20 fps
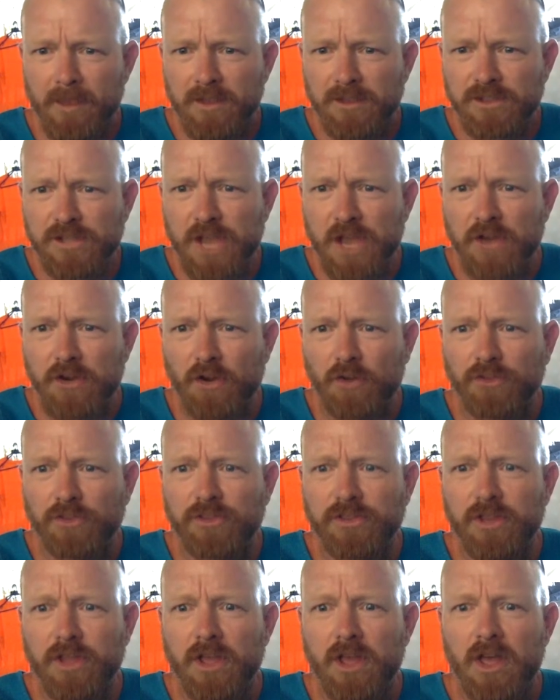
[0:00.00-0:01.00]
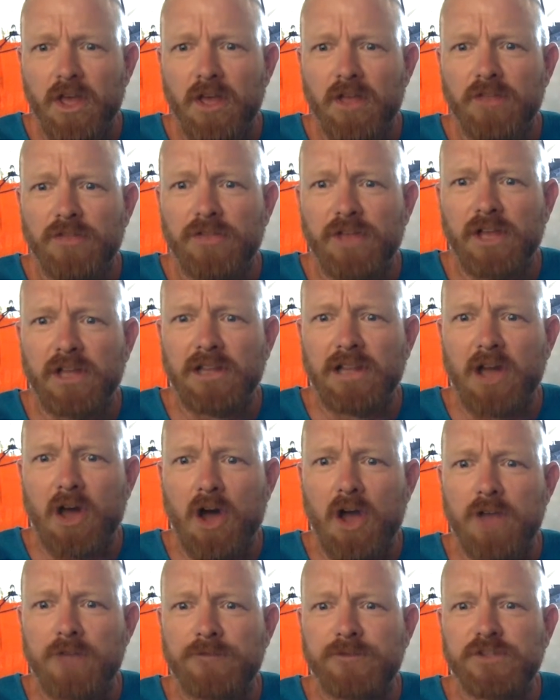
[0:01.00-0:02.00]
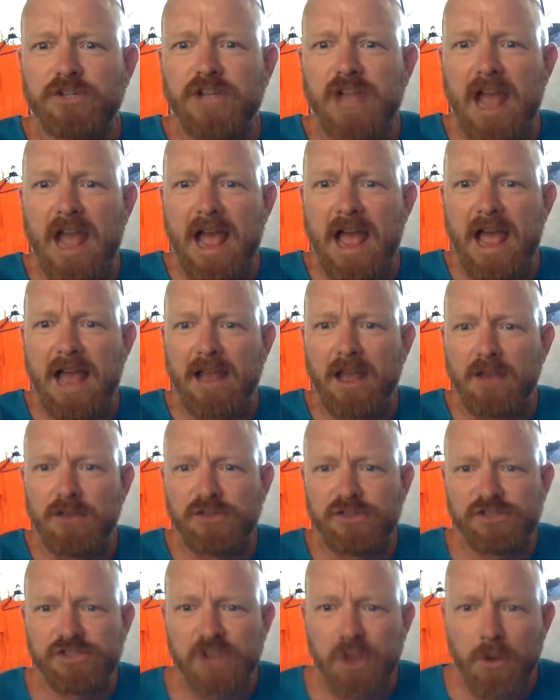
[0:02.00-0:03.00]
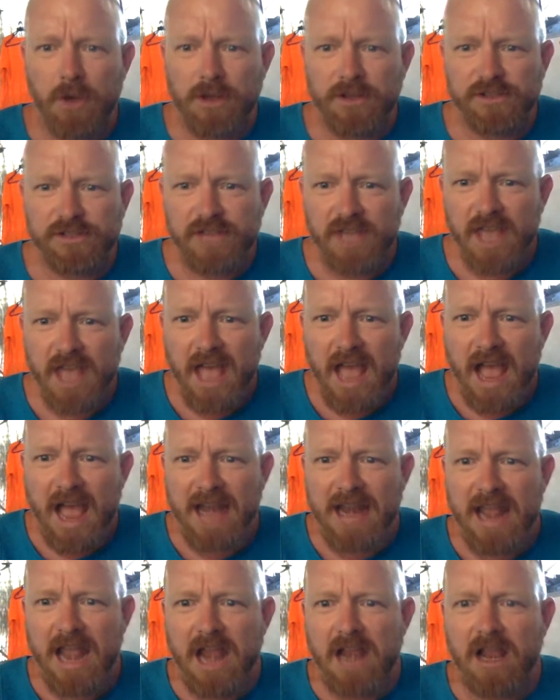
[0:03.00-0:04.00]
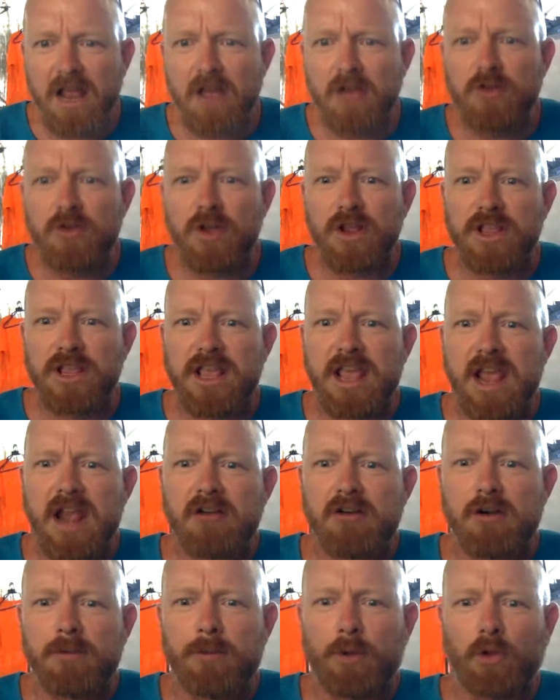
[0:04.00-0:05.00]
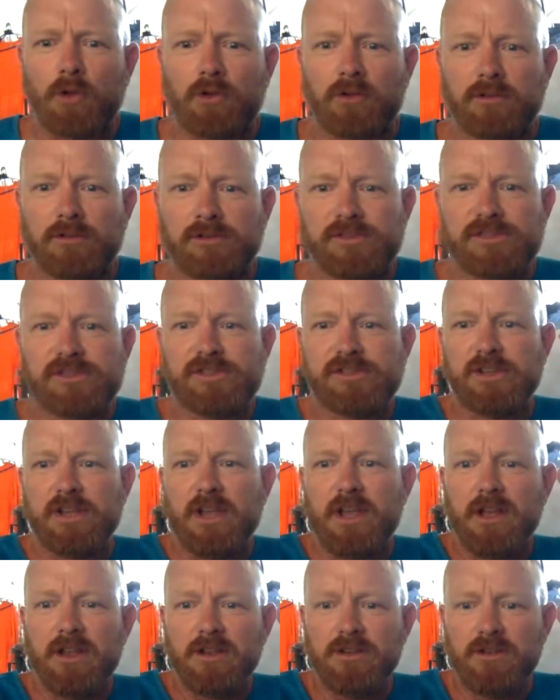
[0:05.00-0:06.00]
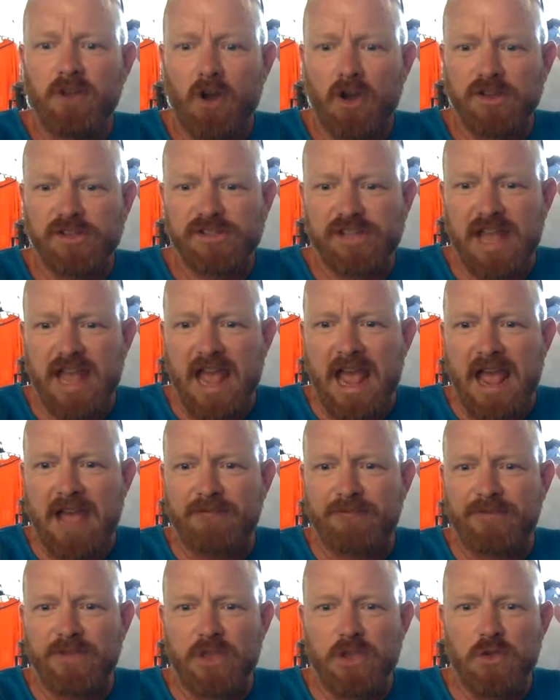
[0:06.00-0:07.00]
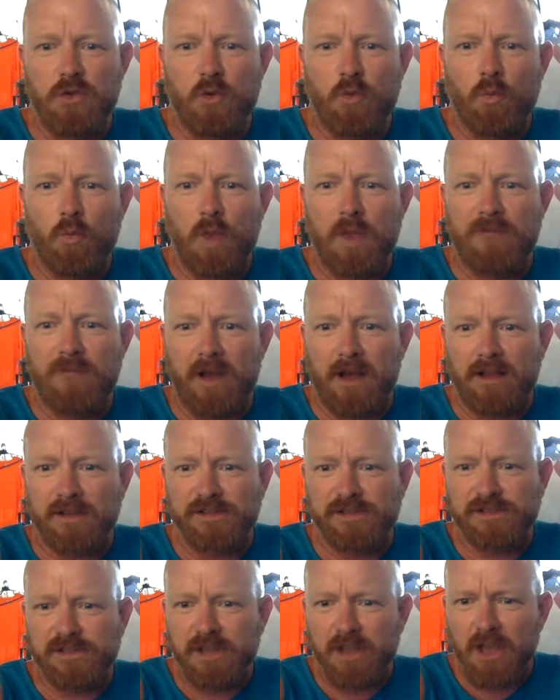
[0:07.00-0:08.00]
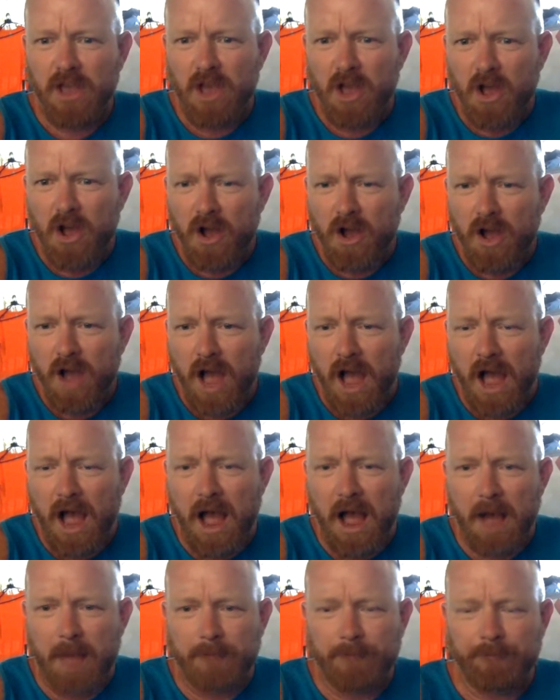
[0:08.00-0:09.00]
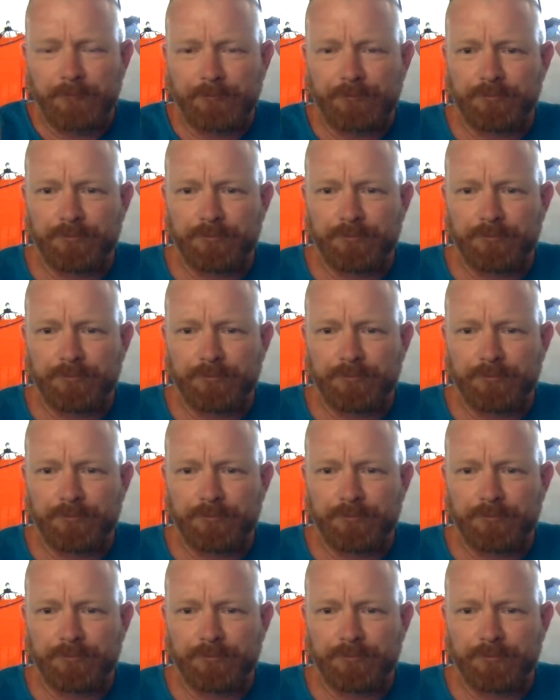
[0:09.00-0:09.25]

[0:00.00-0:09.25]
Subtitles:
turn on the live chat. Hello, Stuart, and hello, Garibles. Nice to have you with us. Hello,